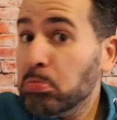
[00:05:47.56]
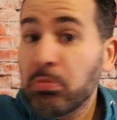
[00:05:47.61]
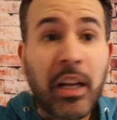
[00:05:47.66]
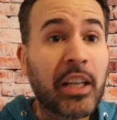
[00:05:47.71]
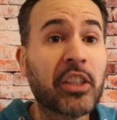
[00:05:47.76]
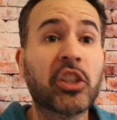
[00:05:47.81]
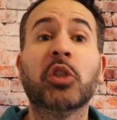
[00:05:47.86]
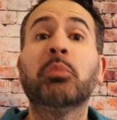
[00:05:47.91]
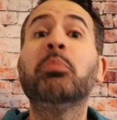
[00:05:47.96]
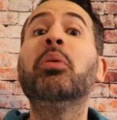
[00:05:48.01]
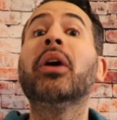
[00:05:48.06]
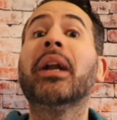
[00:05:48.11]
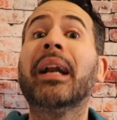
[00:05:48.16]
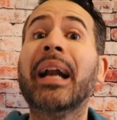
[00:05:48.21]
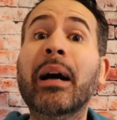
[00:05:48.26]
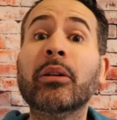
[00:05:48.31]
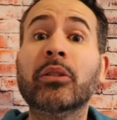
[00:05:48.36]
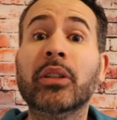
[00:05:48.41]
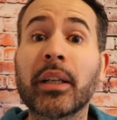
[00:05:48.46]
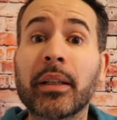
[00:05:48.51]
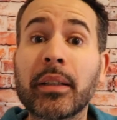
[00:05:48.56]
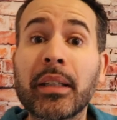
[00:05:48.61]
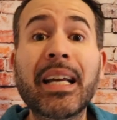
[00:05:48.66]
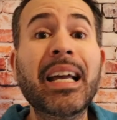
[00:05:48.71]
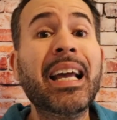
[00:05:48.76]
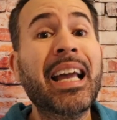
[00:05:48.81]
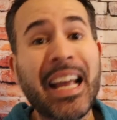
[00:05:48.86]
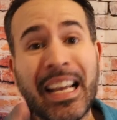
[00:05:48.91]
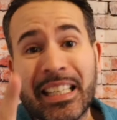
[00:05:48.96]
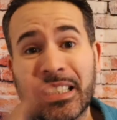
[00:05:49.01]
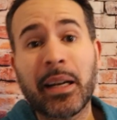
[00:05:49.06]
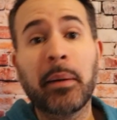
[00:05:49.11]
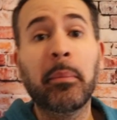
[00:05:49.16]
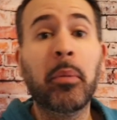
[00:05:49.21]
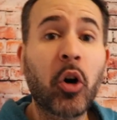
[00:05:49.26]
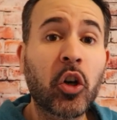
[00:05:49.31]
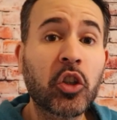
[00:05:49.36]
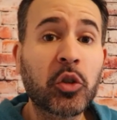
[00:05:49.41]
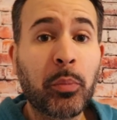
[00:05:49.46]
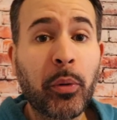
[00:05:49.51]
Let's just put it out there. Is it a
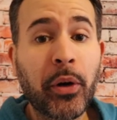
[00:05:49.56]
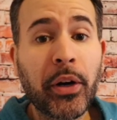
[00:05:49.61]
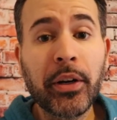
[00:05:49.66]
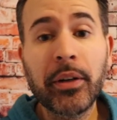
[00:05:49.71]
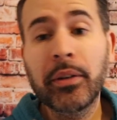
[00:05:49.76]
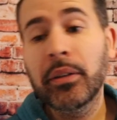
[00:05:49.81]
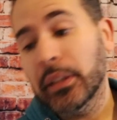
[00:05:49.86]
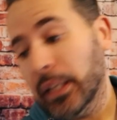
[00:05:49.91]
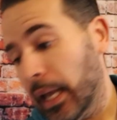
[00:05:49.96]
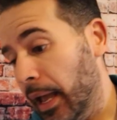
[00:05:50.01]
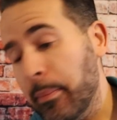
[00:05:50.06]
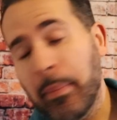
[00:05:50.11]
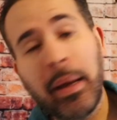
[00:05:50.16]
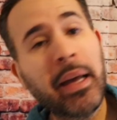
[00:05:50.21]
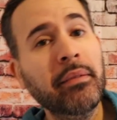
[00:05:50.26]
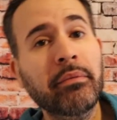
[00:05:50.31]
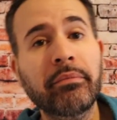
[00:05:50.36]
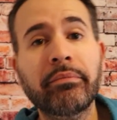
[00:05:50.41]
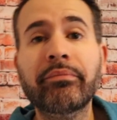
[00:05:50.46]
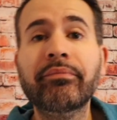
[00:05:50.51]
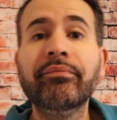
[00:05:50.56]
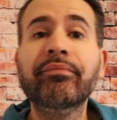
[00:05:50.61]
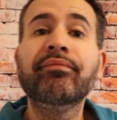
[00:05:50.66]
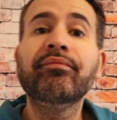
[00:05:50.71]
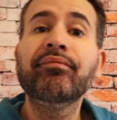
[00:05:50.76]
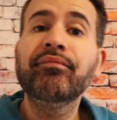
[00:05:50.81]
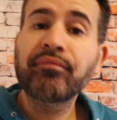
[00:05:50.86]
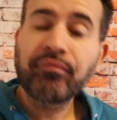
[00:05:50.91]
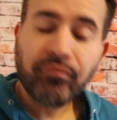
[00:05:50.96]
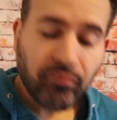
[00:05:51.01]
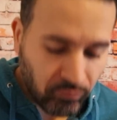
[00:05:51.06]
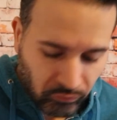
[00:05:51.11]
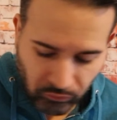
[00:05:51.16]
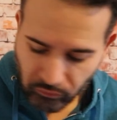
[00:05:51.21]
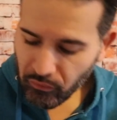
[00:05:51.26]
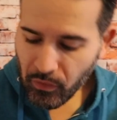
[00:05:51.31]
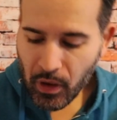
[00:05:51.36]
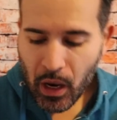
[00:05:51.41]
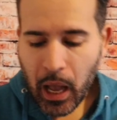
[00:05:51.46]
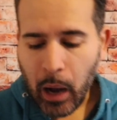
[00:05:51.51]
ball sprayer? Yeah, man.
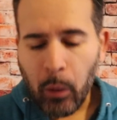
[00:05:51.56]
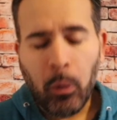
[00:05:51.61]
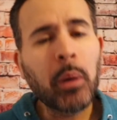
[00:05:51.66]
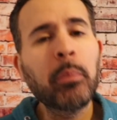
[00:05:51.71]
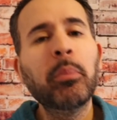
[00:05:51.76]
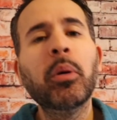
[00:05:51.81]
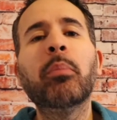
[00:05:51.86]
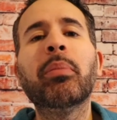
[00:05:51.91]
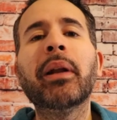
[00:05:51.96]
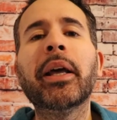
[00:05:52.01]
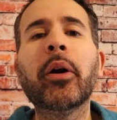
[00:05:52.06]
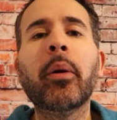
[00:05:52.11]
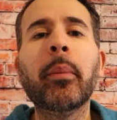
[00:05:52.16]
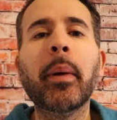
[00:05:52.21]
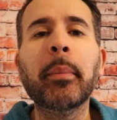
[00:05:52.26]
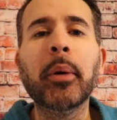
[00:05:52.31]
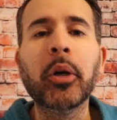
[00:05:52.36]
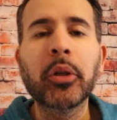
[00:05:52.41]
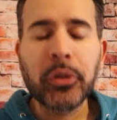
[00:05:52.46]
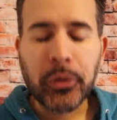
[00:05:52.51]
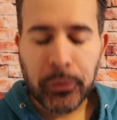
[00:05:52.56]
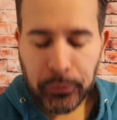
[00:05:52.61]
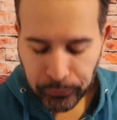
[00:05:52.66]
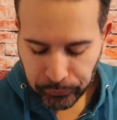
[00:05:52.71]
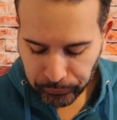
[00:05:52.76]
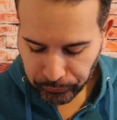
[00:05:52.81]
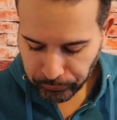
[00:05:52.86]
I wanna put Play-Doh on my balls.